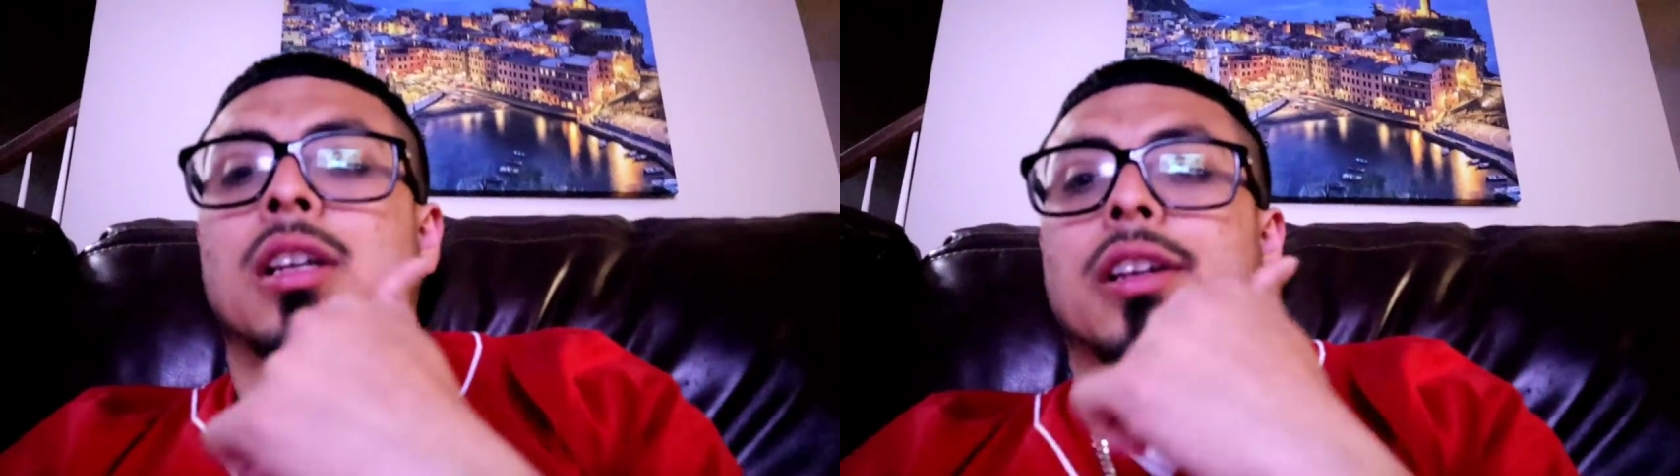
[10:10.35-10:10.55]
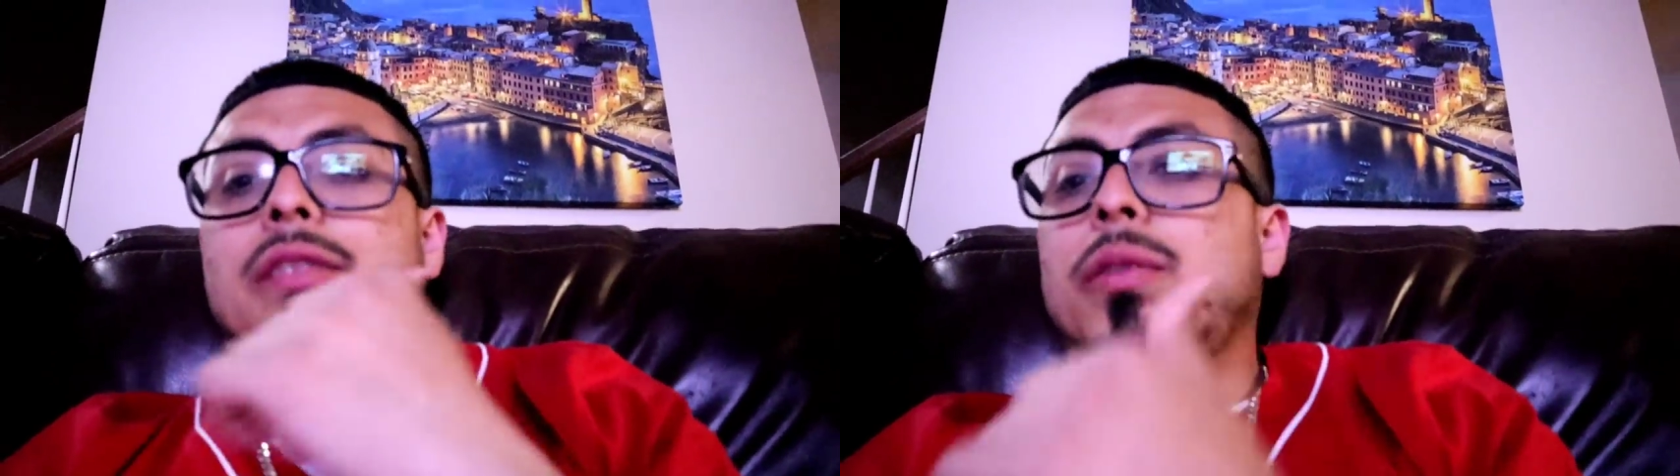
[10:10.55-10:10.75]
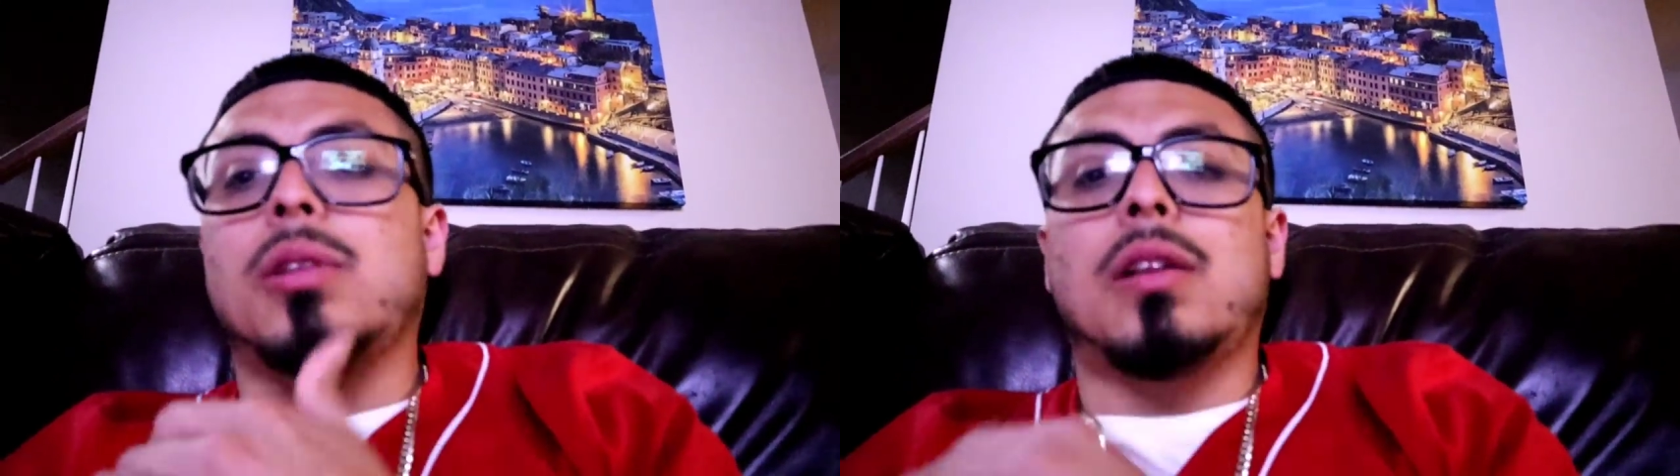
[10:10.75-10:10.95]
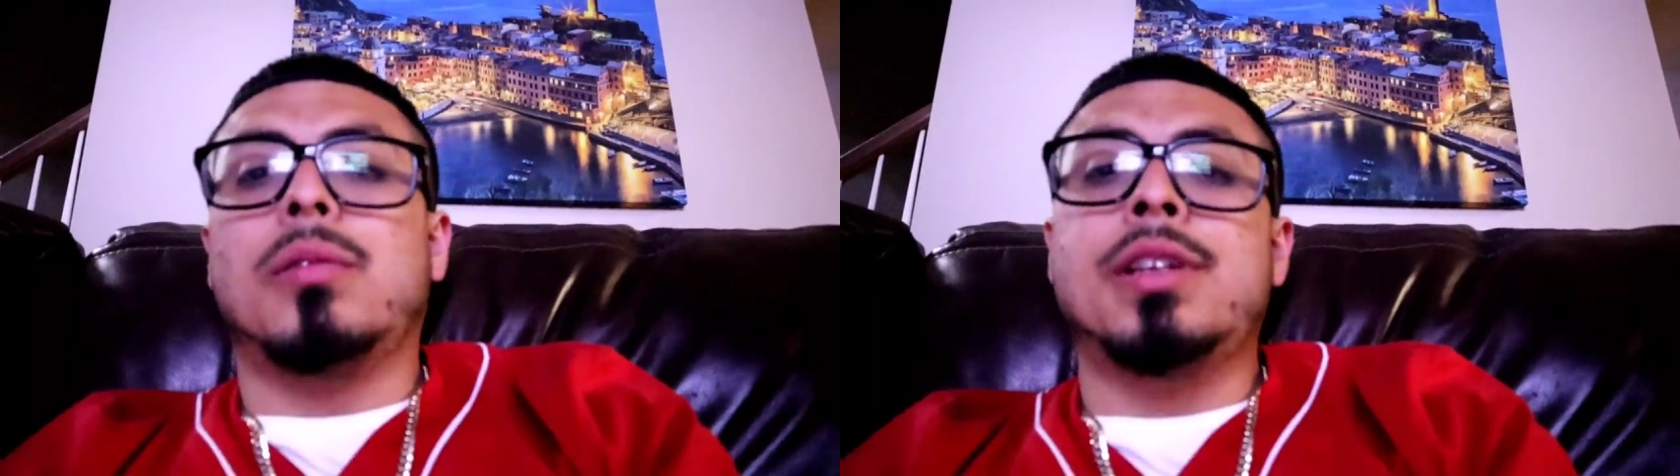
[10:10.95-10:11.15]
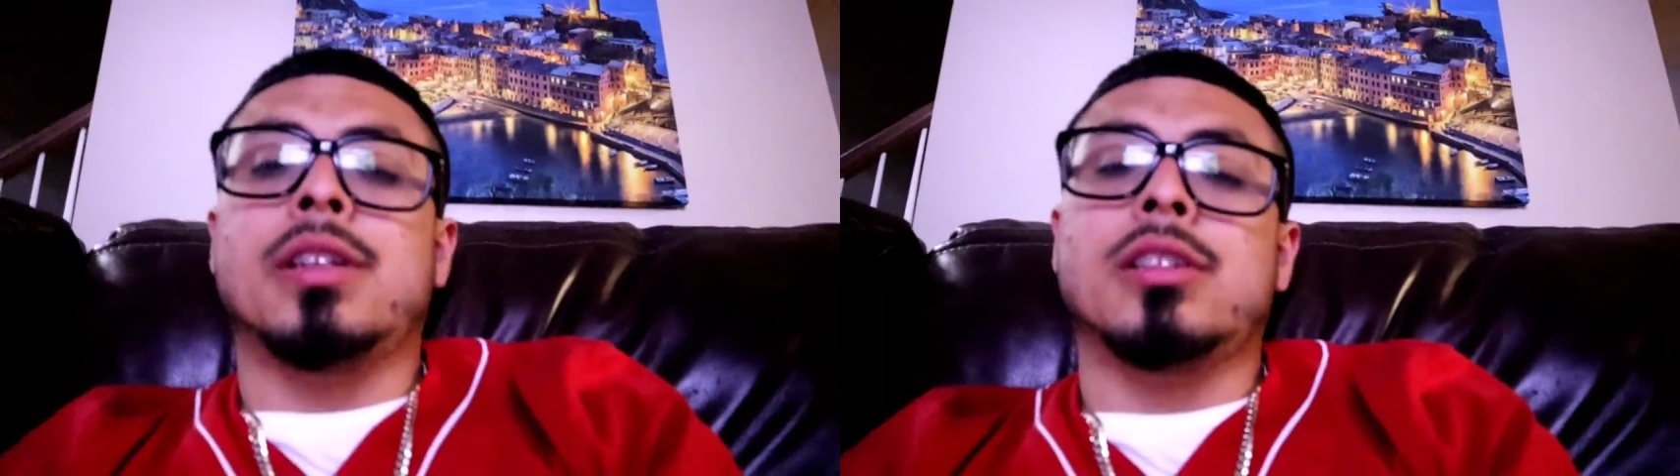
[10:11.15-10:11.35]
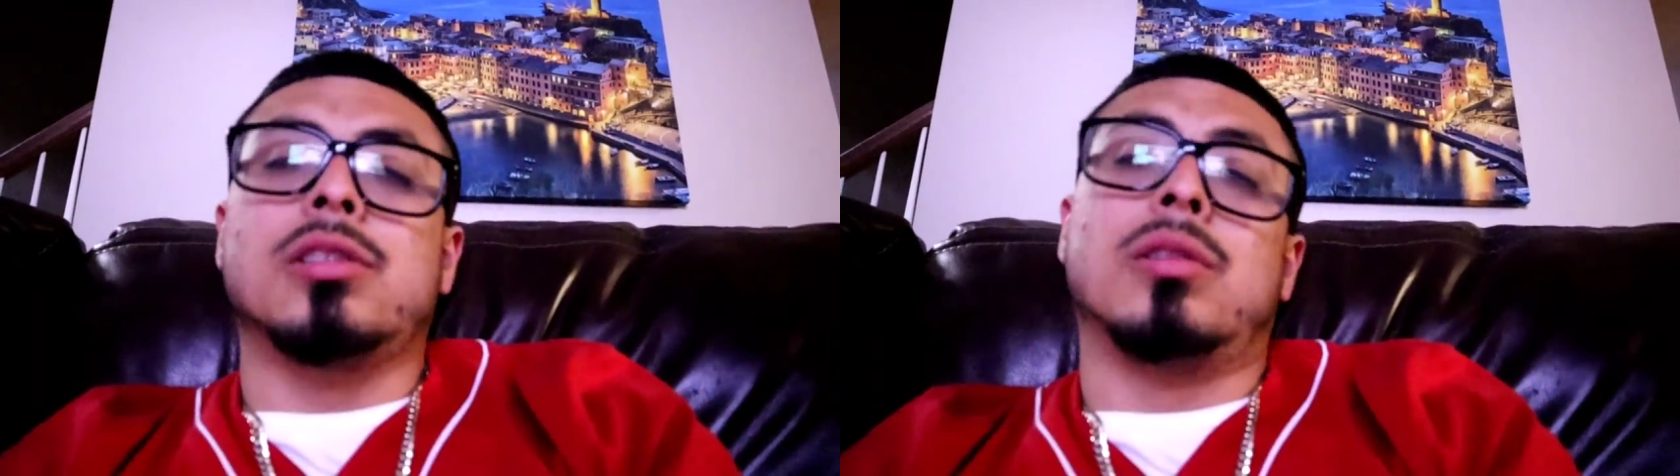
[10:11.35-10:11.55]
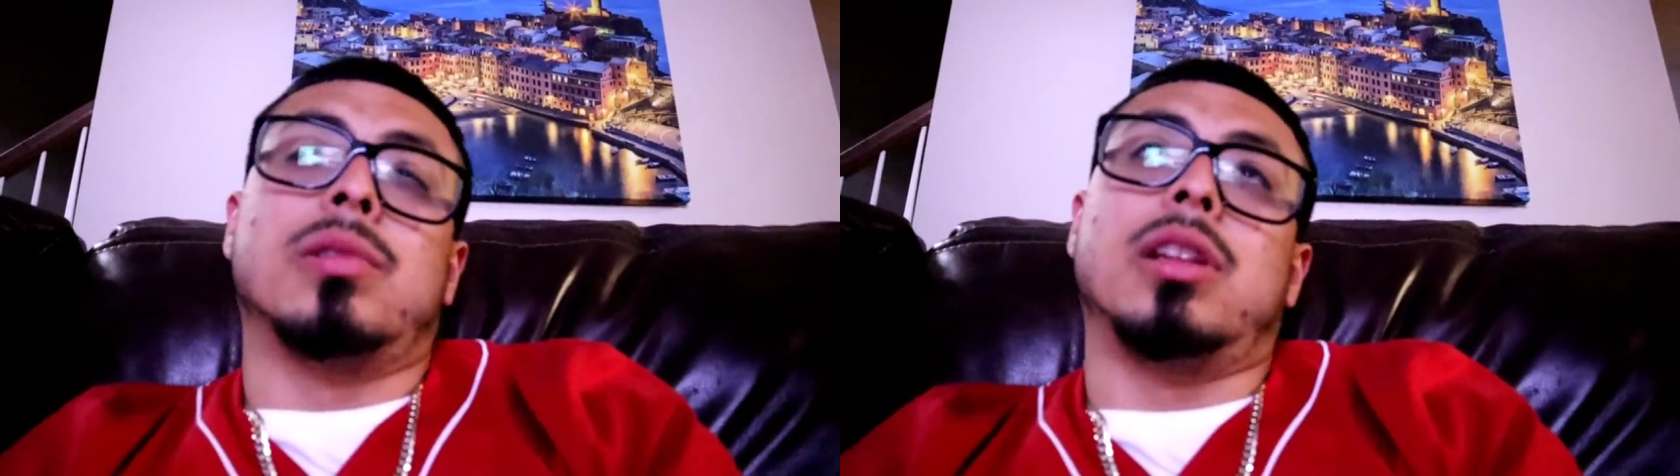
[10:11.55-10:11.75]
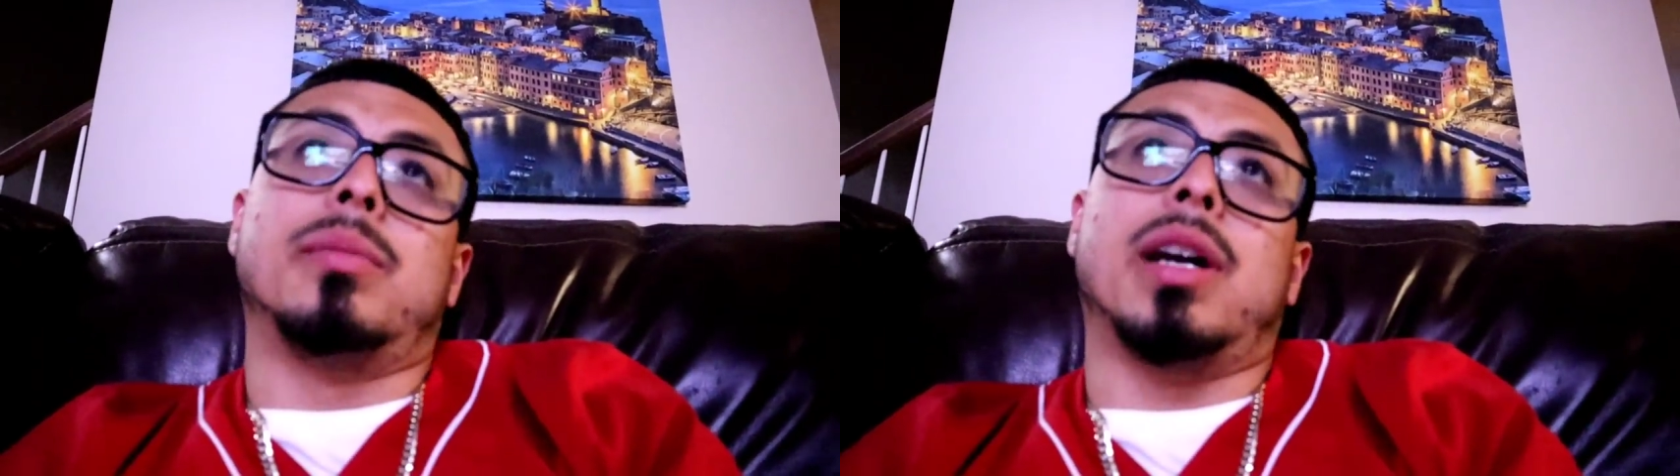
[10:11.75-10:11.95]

because for whatever reason it's doing really